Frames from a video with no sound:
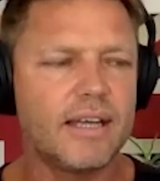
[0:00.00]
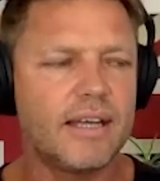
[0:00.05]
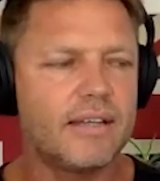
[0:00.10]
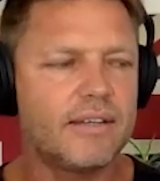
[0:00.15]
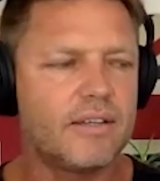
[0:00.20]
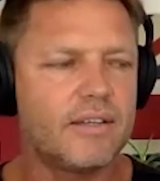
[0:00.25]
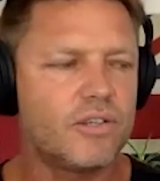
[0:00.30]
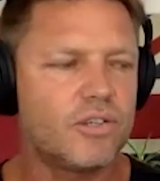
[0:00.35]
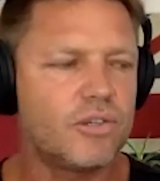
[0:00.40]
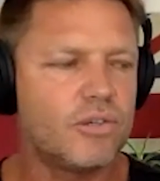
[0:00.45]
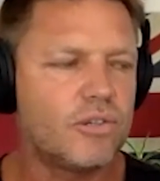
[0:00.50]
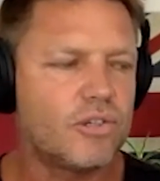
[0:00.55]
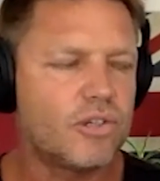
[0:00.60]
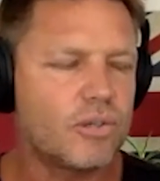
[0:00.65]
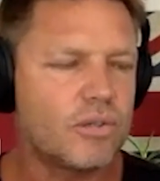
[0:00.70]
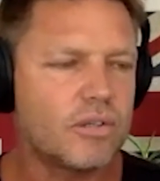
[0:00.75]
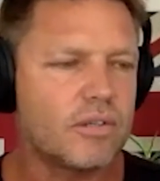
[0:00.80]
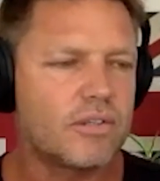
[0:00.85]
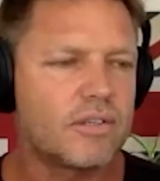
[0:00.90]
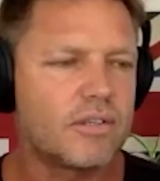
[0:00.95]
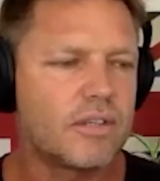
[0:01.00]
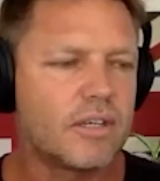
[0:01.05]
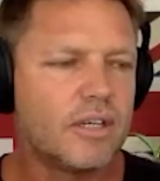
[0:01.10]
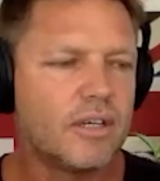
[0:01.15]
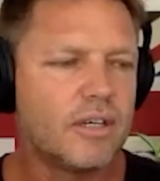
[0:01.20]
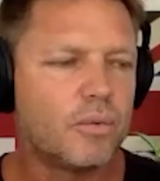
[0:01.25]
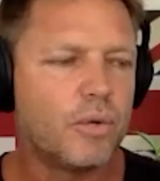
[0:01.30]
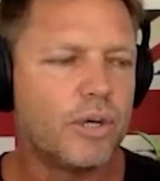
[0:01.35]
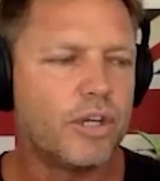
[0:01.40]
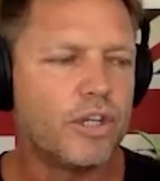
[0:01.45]
Did you sort of,
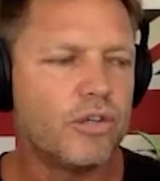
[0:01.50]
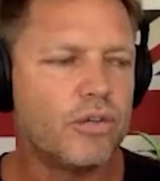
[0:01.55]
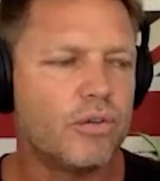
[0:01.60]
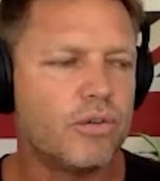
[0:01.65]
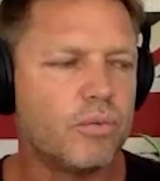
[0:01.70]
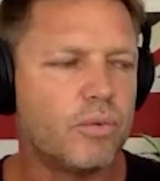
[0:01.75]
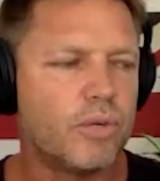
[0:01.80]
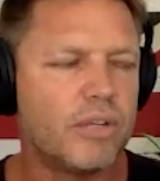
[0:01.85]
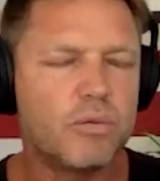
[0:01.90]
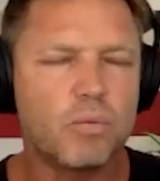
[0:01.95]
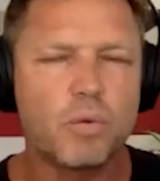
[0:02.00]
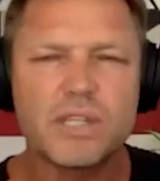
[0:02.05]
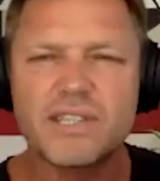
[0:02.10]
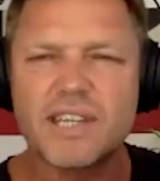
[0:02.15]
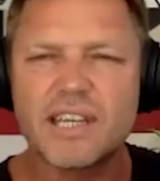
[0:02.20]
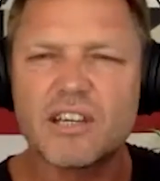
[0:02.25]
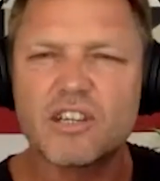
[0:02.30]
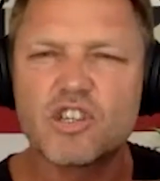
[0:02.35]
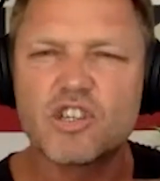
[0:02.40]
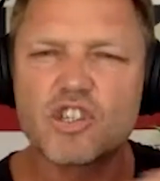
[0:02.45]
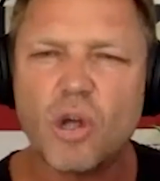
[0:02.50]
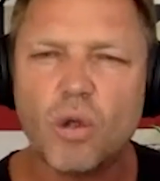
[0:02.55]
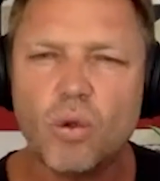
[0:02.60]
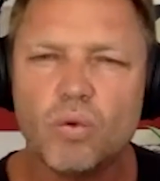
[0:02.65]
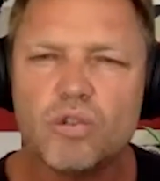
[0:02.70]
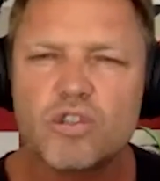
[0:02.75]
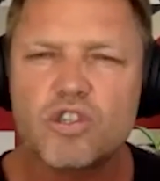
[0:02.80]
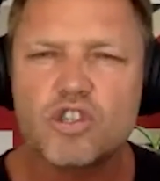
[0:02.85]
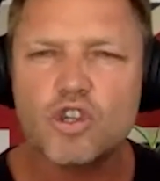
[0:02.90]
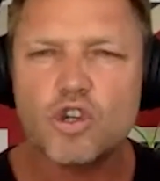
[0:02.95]
was there a
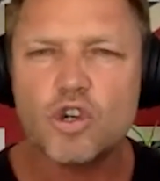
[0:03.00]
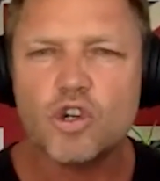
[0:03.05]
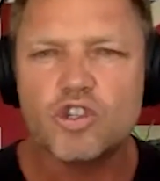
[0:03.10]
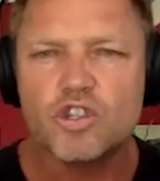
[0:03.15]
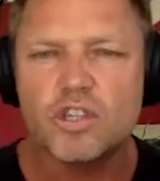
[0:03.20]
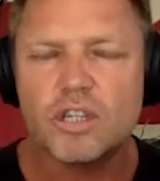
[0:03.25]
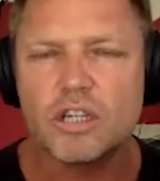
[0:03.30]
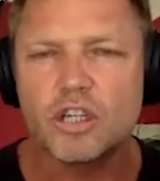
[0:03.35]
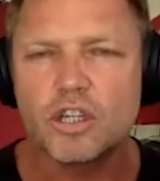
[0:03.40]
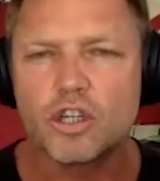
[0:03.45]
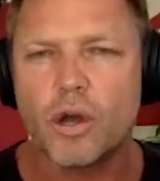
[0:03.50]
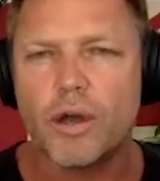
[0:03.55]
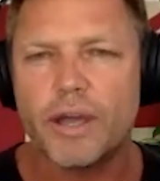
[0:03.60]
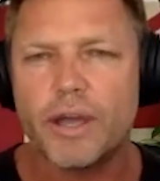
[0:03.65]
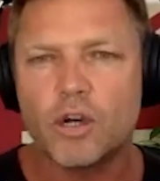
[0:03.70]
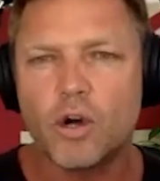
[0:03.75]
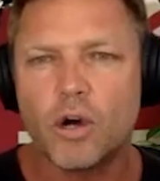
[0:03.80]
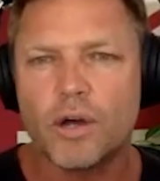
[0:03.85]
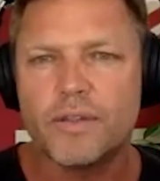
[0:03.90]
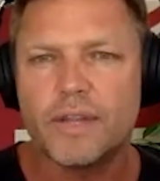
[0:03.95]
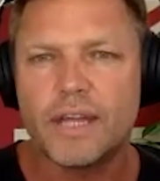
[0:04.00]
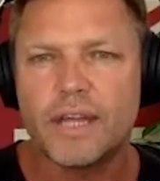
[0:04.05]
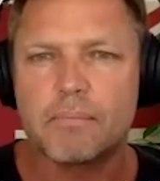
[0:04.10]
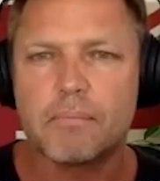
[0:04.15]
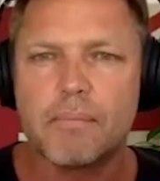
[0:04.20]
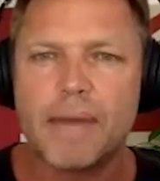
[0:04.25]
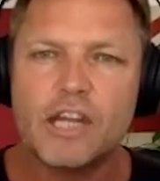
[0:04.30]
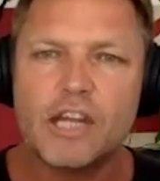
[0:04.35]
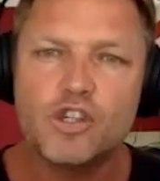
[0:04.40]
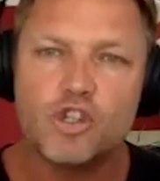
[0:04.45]
soul searching going on that
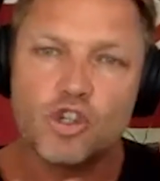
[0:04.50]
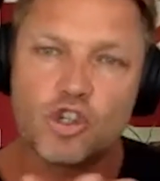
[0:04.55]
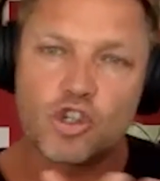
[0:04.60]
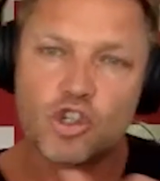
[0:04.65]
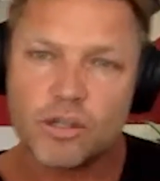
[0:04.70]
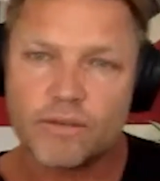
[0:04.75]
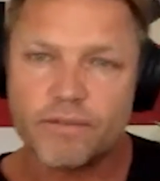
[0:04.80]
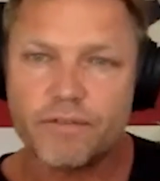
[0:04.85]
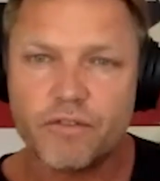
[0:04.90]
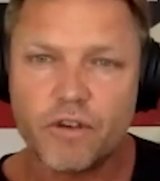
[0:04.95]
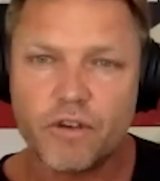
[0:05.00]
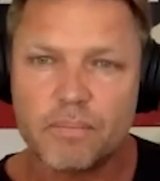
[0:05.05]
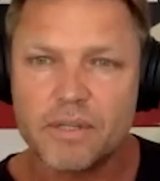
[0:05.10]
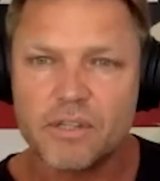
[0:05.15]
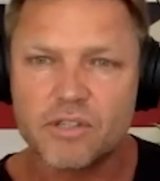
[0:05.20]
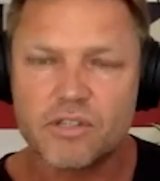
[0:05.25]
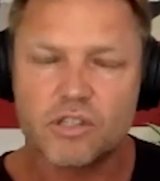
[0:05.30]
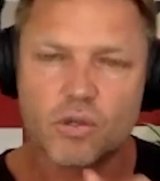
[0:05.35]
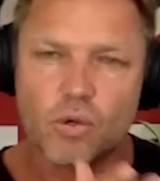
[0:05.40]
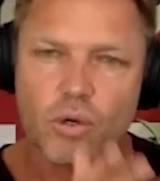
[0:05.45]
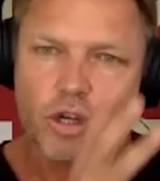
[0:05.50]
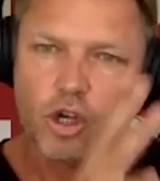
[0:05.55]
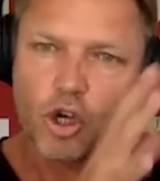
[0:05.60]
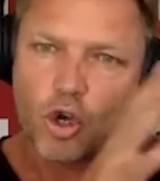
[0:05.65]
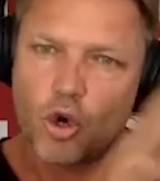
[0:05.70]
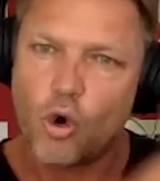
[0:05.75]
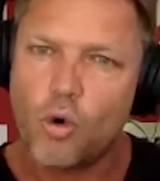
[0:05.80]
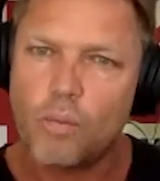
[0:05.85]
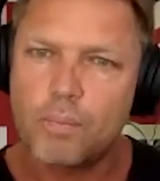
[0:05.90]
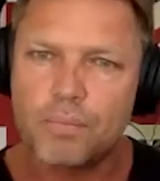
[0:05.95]
made you shift from this sort of
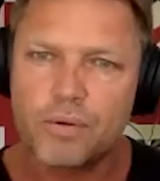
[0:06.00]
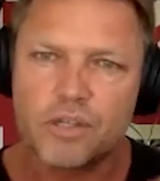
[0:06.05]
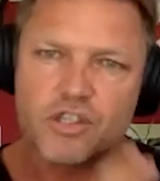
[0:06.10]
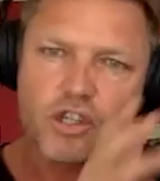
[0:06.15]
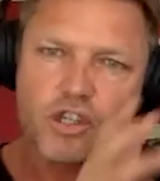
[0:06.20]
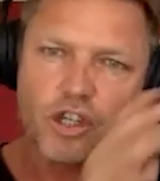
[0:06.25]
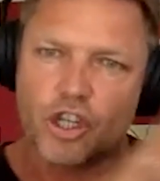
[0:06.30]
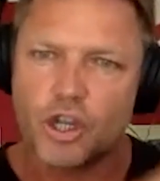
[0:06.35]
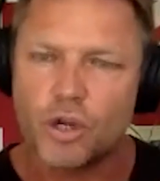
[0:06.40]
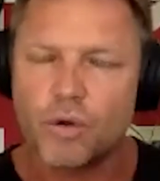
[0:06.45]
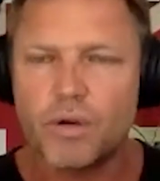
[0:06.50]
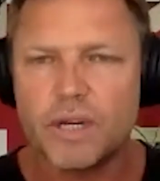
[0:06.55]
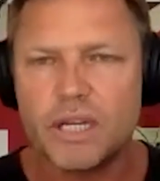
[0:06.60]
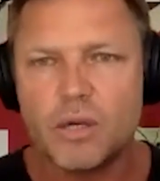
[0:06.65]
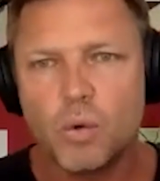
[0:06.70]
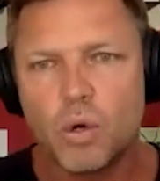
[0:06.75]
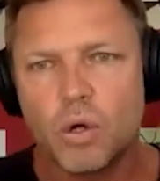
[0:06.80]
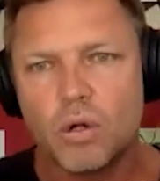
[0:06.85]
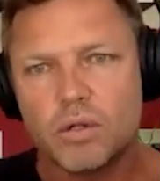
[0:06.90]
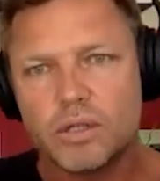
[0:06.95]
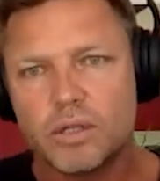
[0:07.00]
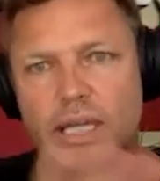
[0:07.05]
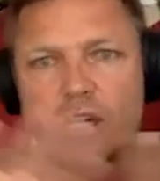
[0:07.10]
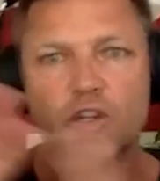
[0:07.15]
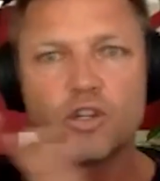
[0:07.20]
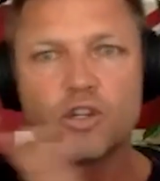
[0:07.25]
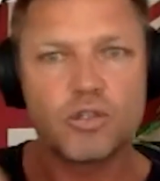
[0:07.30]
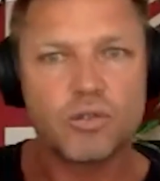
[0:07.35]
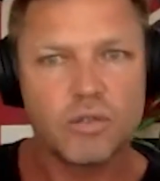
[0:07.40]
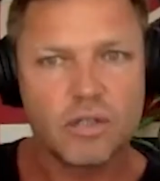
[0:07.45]
corporate security world
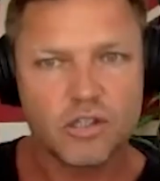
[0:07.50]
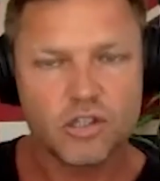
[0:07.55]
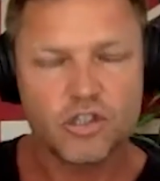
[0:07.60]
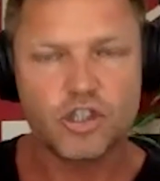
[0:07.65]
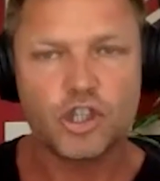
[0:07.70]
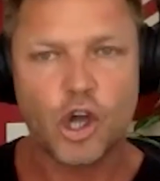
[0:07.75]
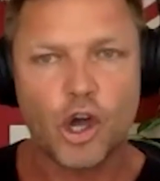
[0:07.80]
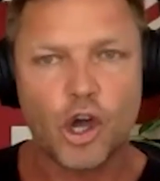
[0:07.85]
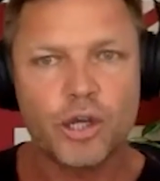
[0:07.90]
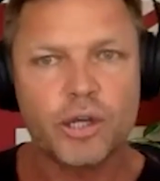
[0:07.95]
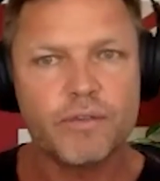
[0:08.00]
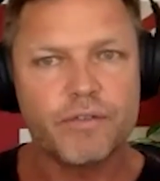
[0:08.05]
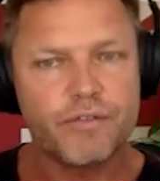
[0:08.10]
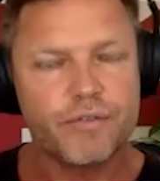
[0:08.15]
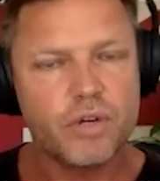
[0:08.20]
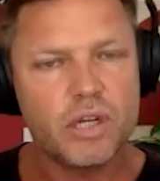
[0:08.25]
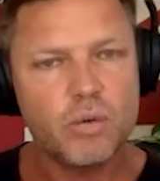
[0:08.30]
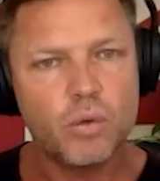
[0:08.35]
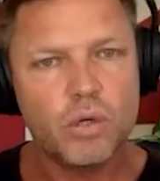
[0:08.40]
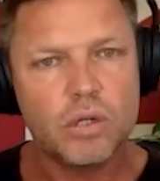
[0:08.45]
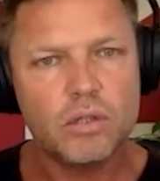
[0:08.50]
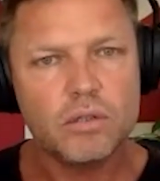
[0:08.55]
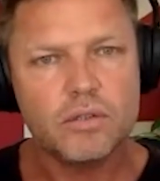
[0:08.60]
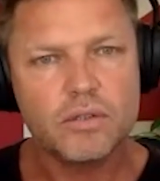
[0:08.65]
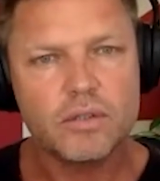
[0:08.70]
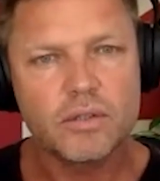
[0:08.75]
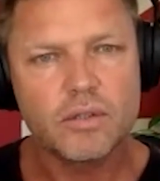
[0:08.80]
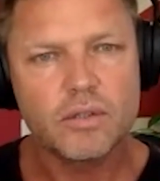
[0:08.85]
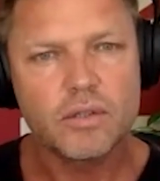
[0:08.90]
into this yoga free world?